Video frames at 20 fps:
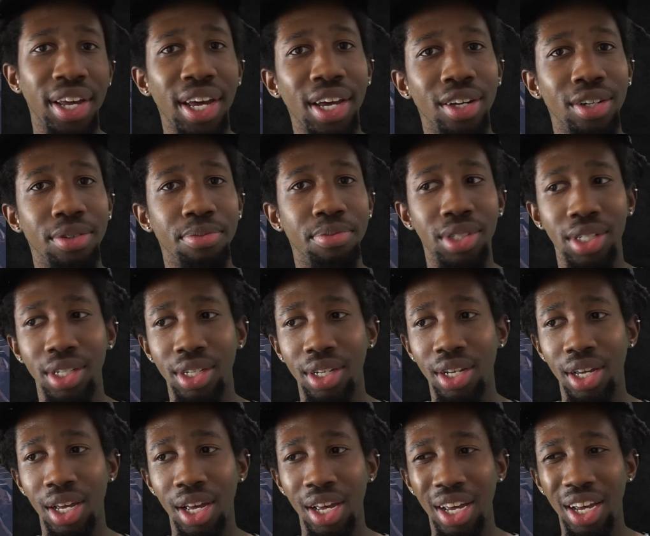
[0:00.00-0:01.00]
dams,
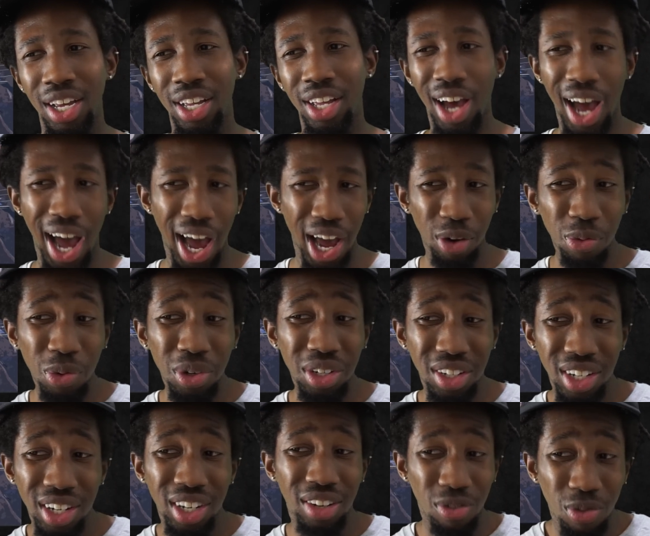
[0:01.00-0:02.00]
and I would
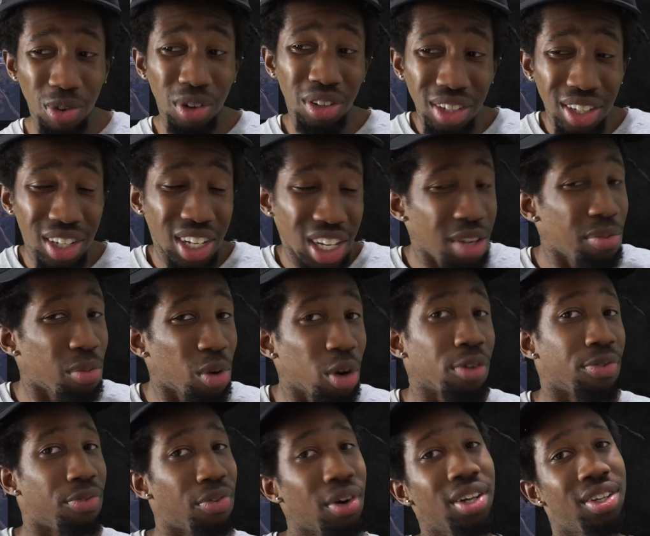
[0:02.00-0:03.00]
really need
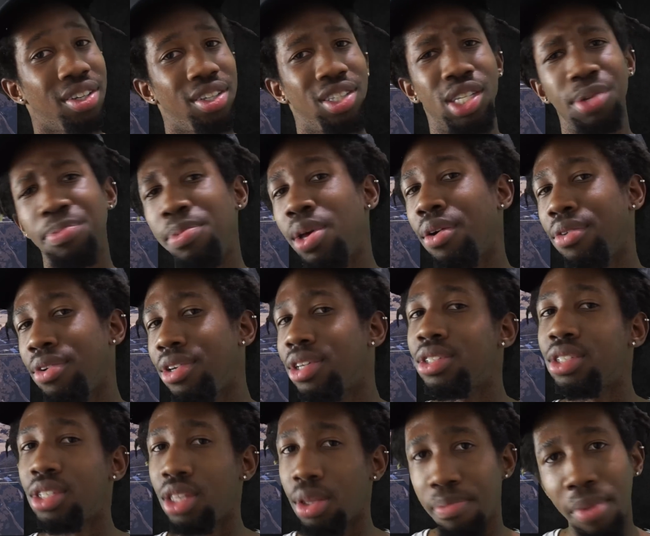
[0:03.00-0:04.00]
more funding to be able to
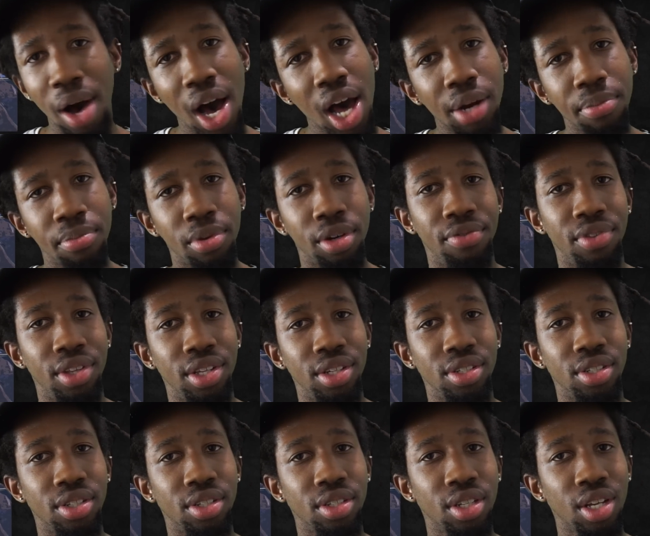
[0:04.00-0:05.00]
get to the bottom of
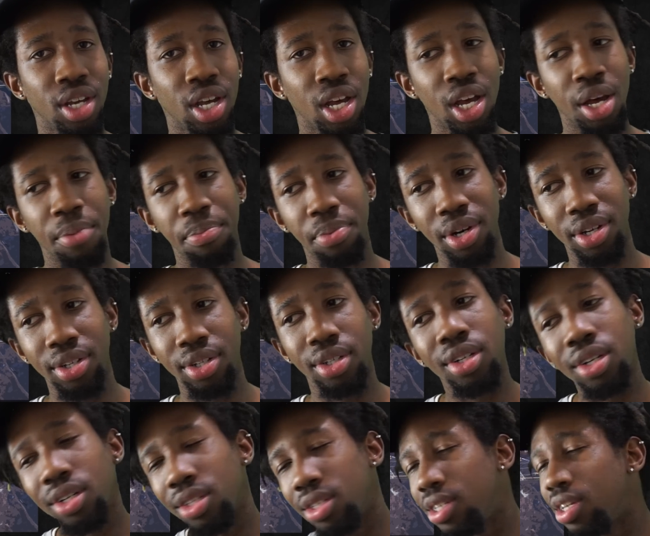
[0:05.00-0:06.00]
this. But
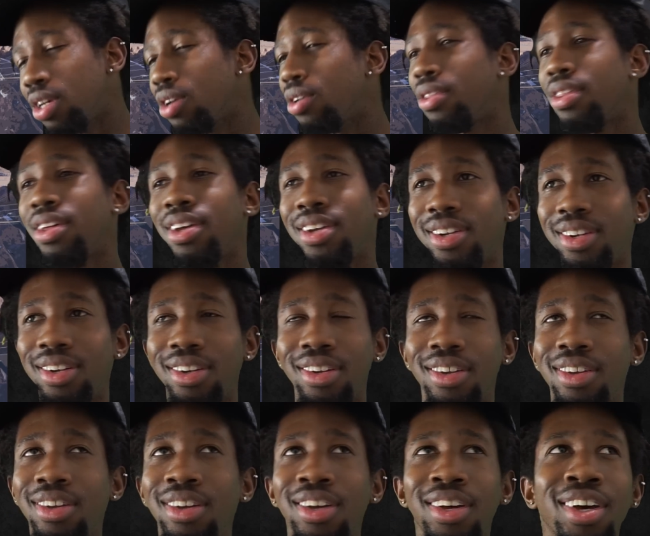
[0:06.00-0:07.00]
until
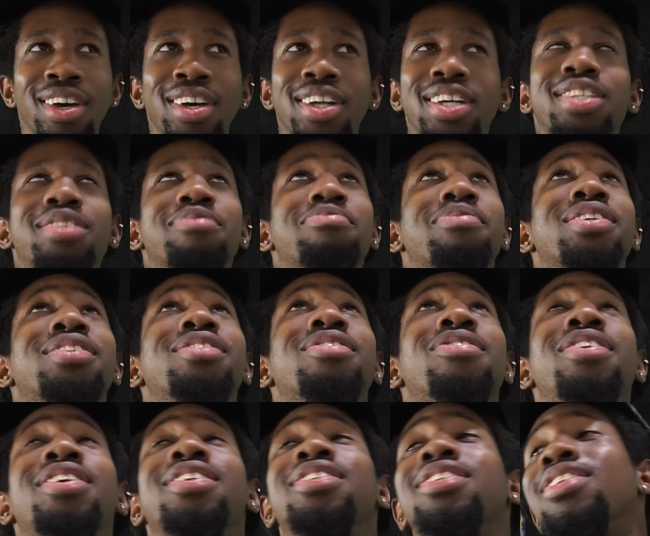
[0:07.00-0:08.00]
then, this
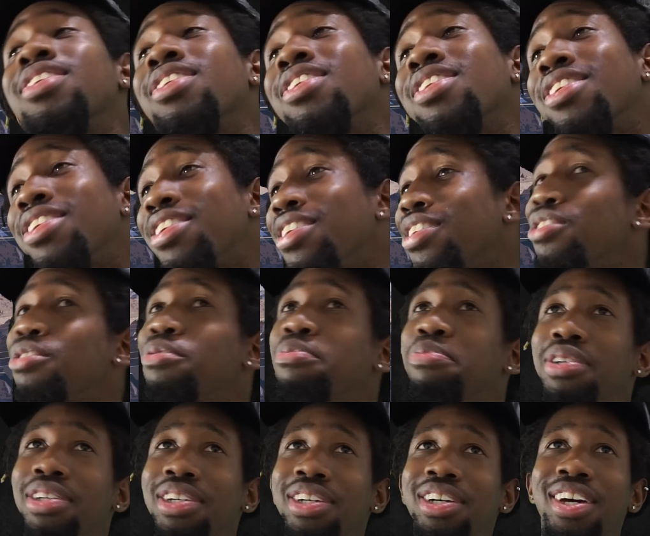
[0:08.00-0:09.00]
mystery is gonna kill
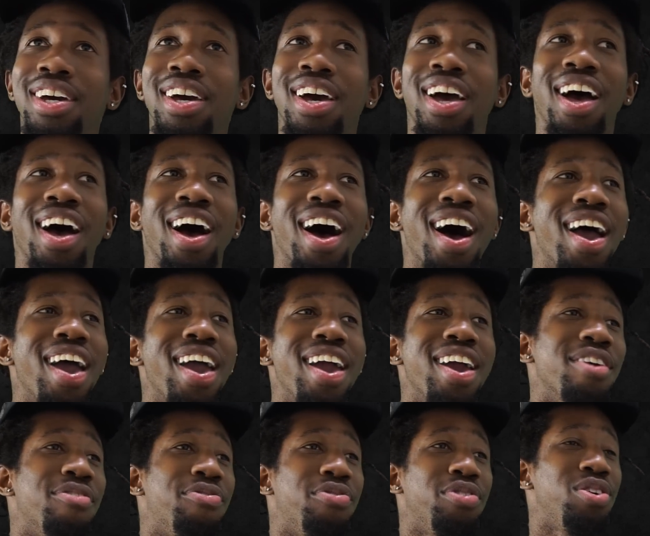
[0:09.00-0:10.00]
me.
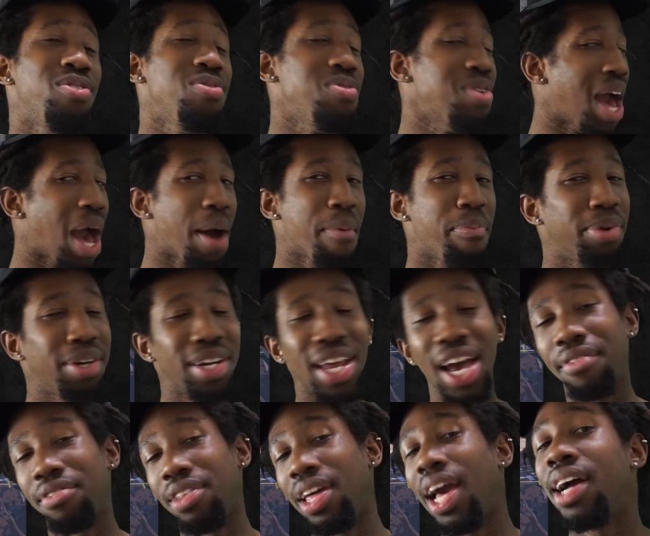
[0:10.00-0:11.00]
If you happen to
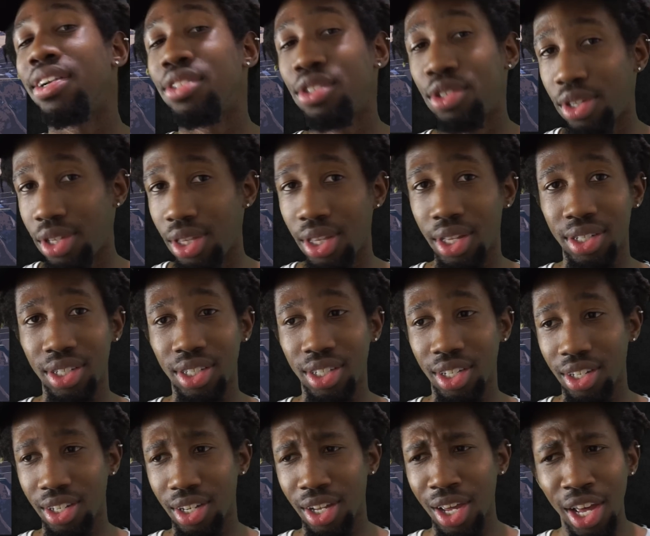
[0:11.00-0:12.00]
have the answer to this
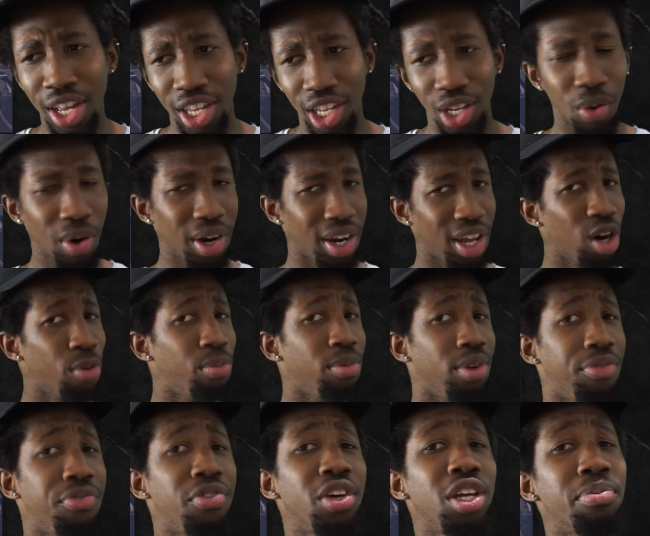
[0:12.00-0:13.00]
and you wanna help
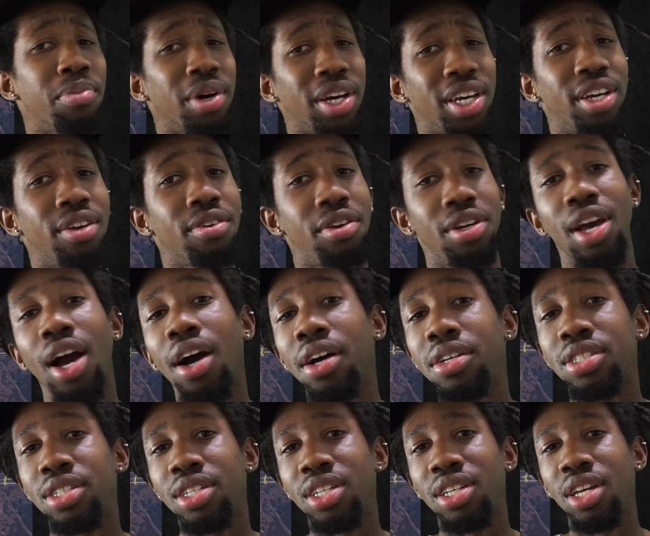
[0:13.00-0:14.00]
me feed my
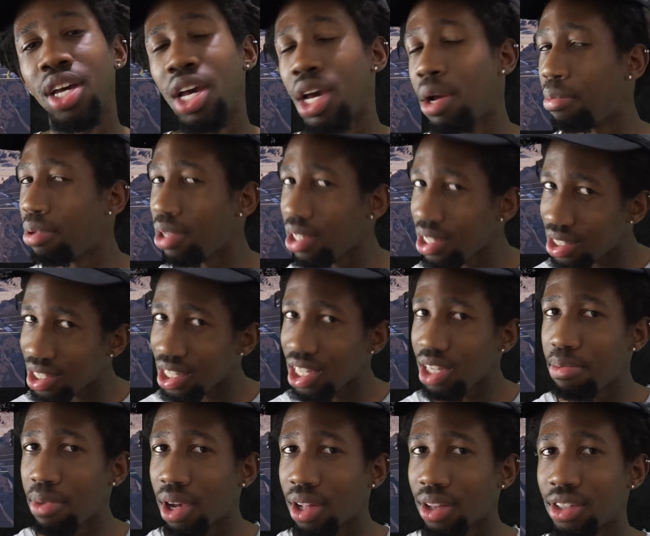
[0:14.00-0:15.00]
curiosity, please
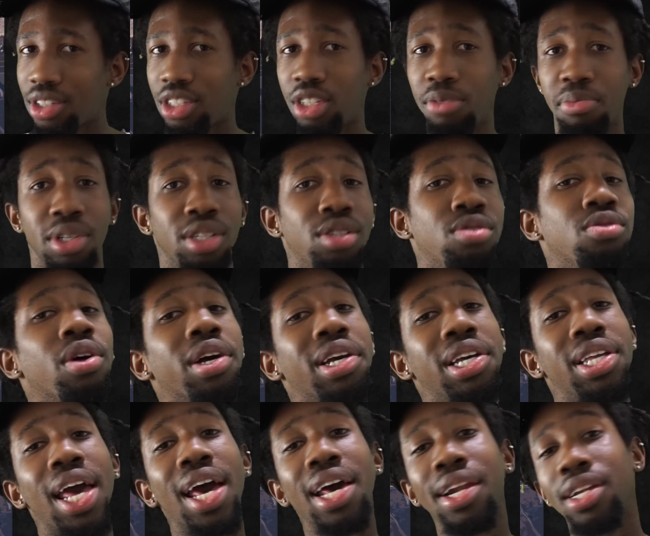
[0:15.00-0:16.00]
email it to me so I
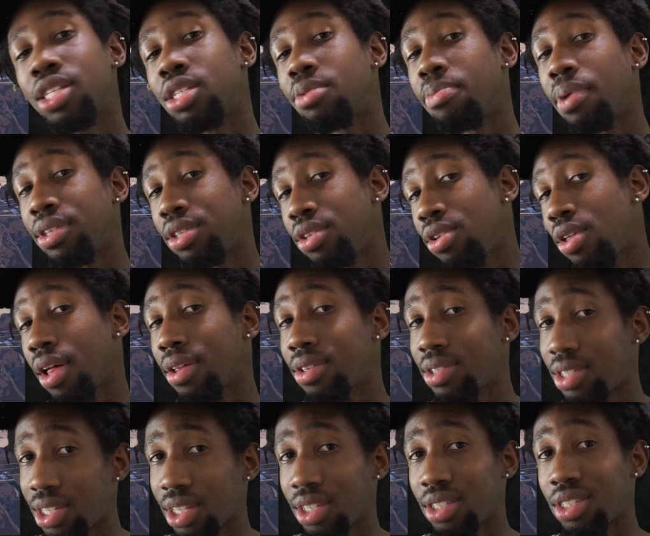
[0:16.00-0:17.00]
can add it to my two thousand
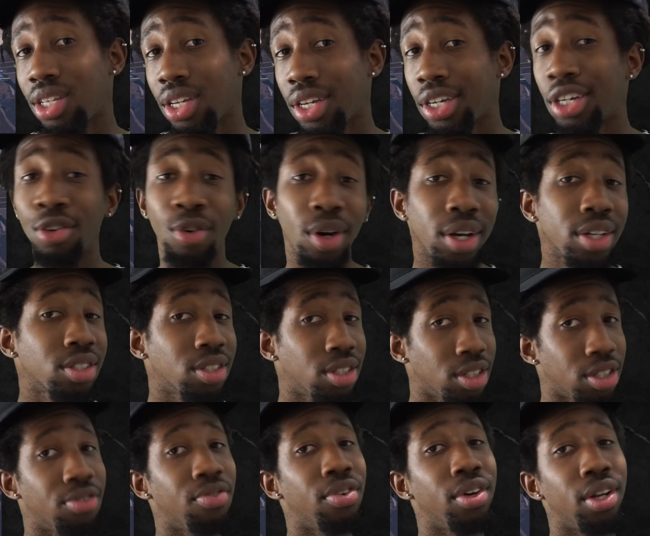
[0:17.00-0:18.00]
sixteen
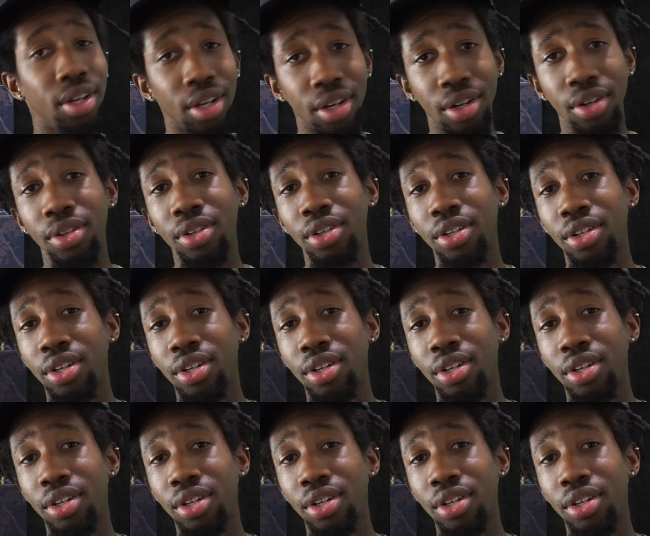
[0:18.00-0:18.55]
corrections video.